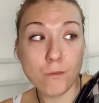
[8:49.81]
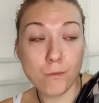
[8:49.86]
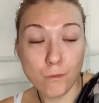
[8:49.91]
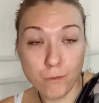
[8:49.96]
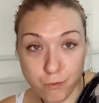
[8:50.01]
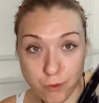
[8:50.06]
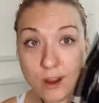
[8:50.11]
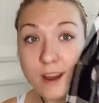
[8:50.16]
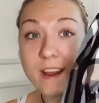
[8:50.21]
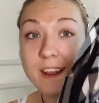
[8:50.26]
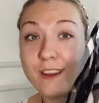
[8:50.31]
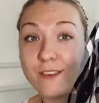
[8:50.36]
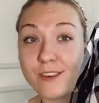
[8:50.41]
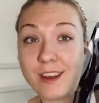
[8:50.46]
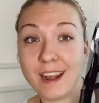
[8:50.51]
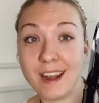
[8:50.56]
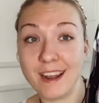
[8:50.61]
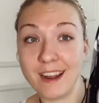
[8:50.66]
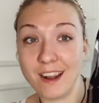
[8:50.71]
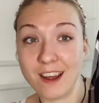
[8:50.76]
Really,
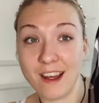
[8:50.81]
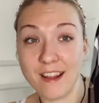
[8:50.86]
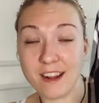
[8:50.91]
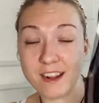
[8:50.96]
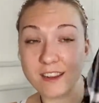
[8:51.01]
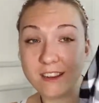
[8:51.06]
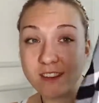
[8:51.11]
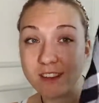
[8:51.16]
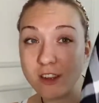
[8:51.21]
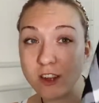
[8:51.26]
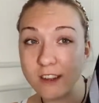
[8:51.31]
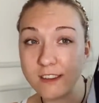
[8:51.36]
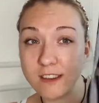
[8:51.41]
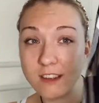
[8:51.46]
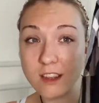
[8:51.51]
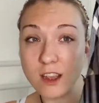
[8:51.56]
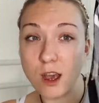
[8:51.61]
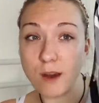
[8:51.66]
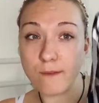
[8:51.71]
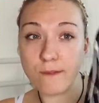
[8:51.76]
really like this. It's nice
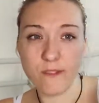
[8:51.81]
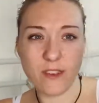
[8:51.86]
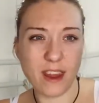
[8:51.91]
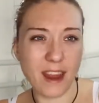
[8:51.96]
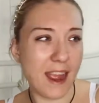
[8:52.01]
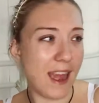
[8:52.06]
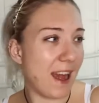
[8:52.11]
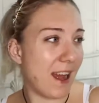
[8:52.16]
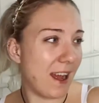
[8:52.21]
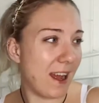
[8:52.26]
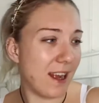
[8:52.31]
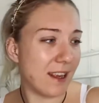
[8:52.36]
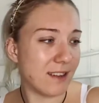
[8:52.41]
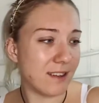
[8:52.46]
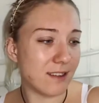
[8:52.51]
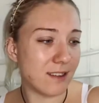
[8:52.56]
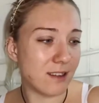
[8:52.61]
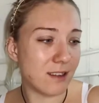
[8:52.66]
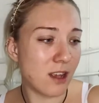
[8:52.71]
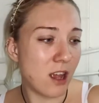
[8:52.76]
and comfy
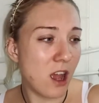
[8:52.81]
and